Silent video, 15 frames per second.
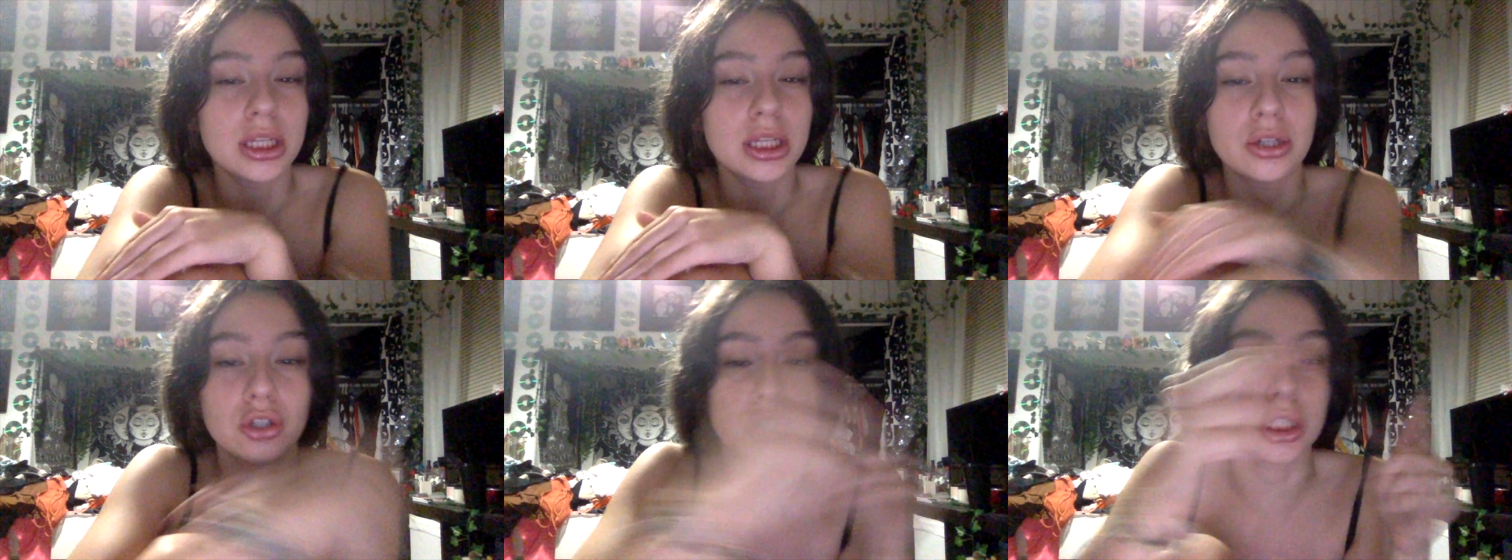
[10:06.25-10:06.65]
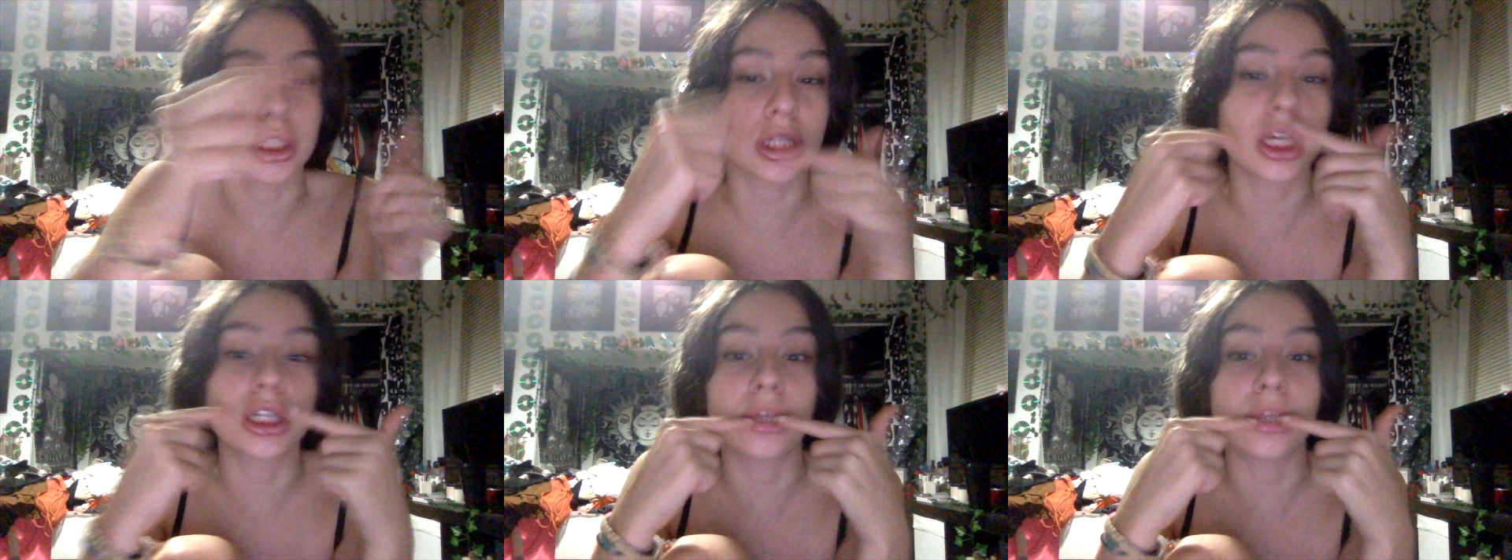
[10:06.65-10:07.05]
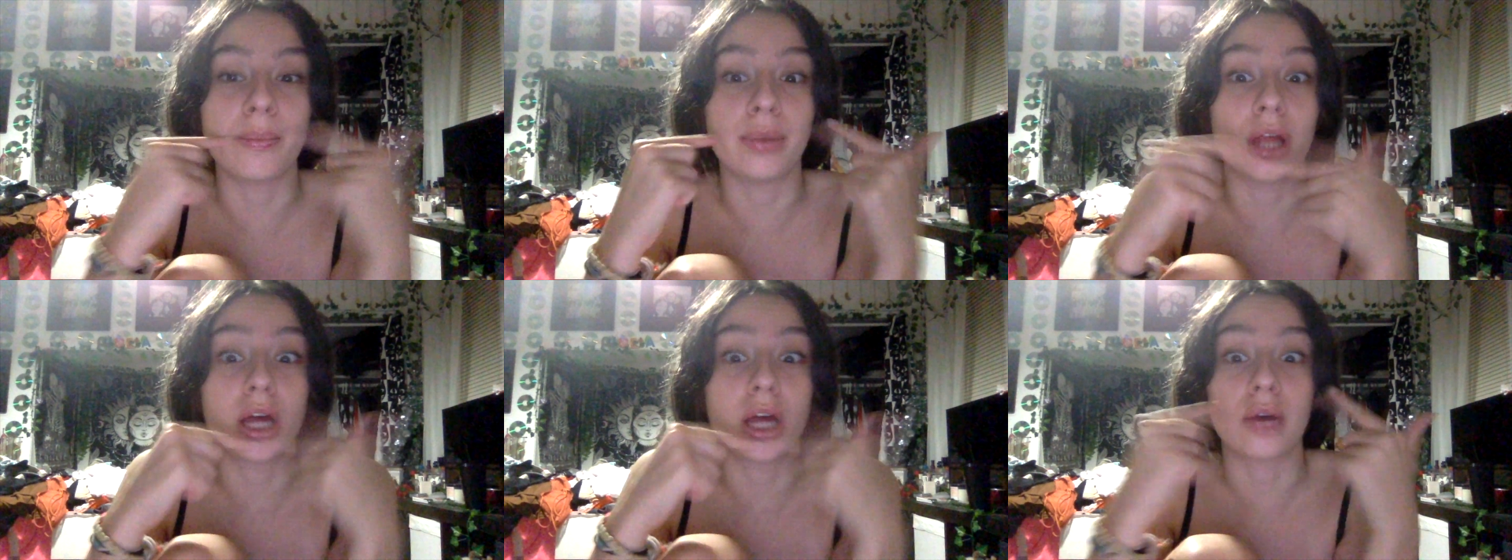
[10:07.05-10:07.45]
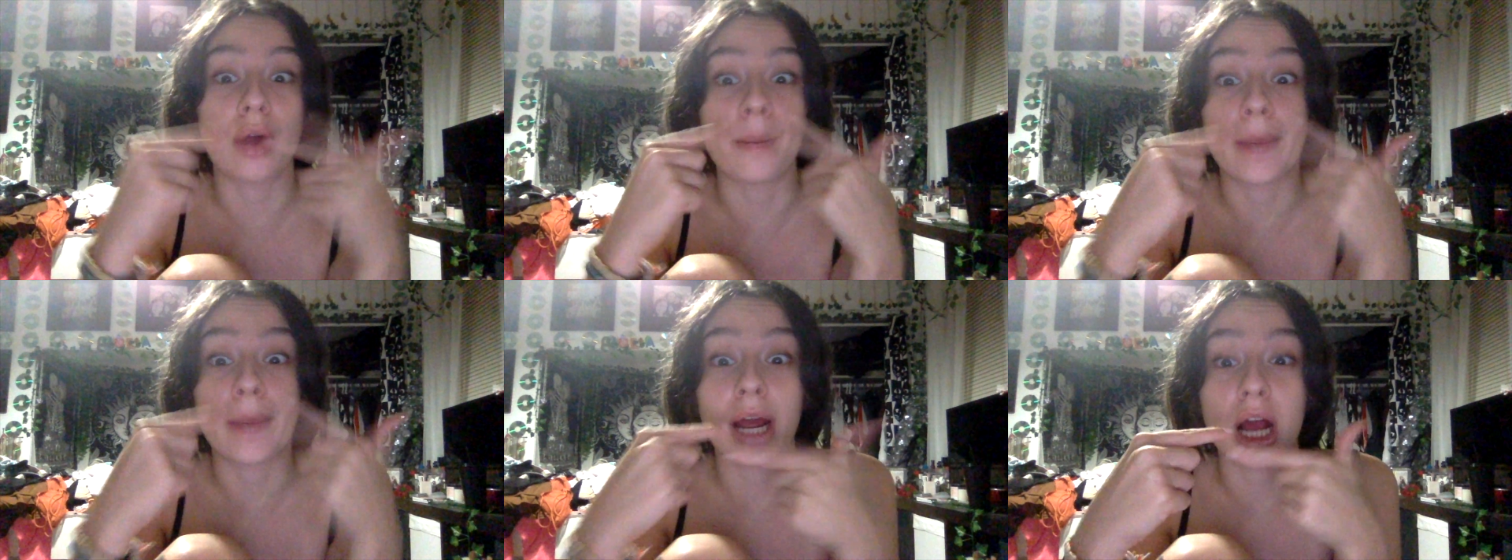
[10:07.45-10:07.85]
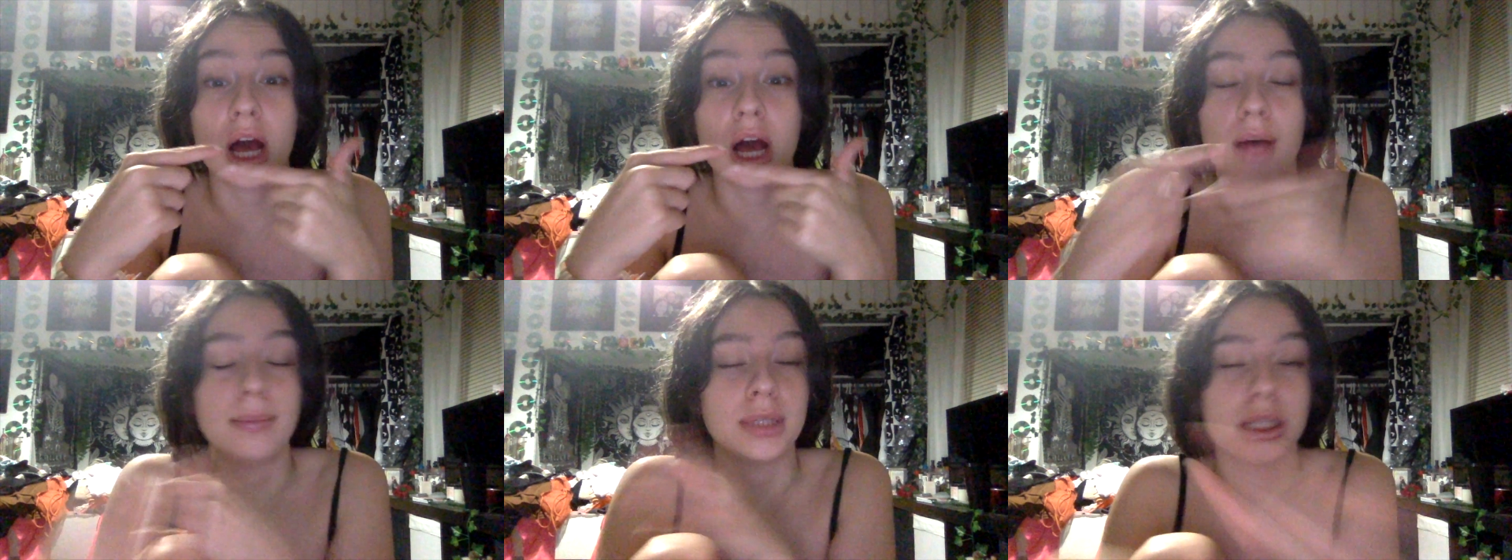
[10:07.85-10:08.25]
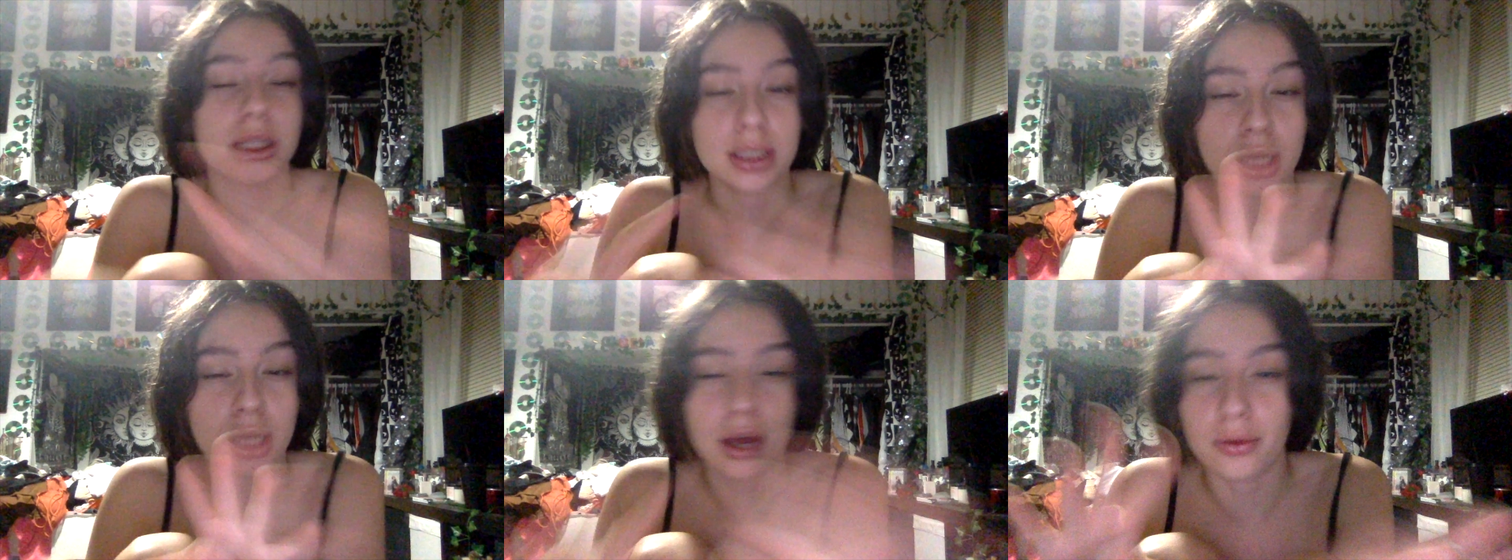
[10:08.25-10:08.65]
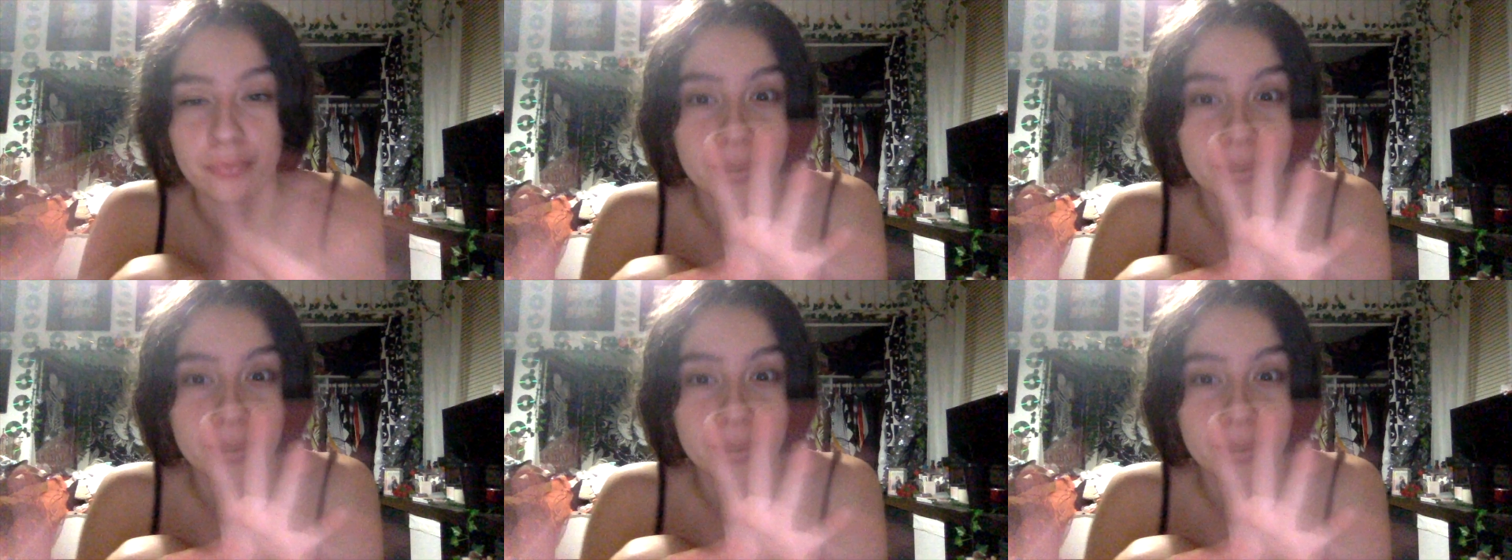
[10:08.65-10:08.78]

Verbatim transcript: There's just like some blood around my gums and stuff.